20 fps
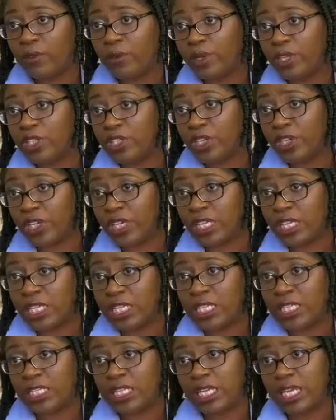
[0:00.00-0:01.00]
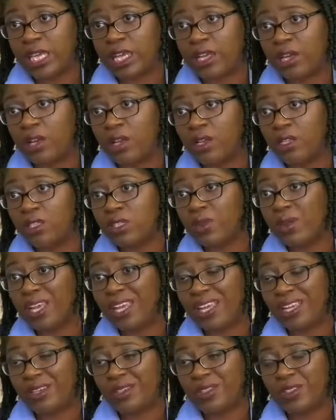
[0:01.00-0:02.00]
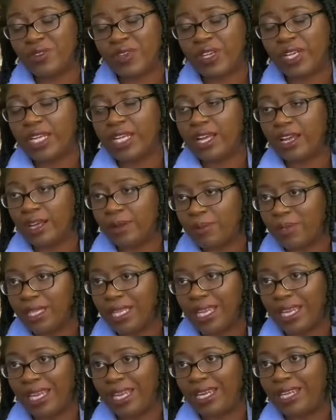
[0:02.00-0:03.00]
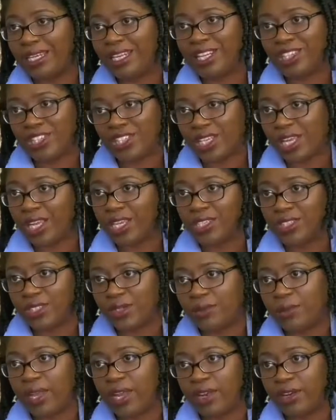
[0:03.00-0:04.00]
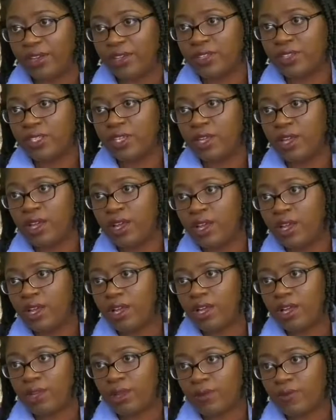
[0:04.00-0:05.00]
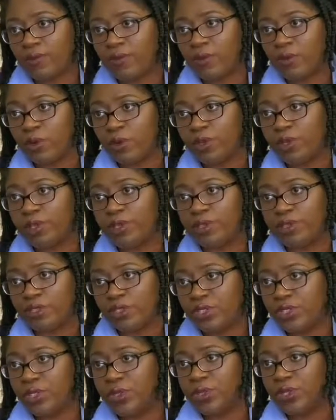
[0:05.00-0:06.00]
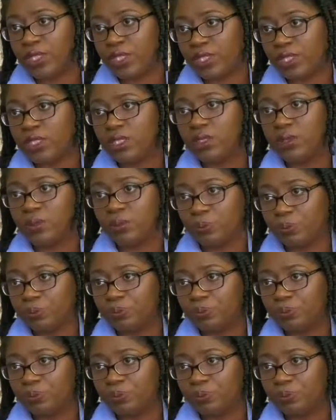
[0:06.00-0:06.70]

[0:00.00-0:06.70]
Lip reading: for attorneys, and also handles very complicated education matters for students.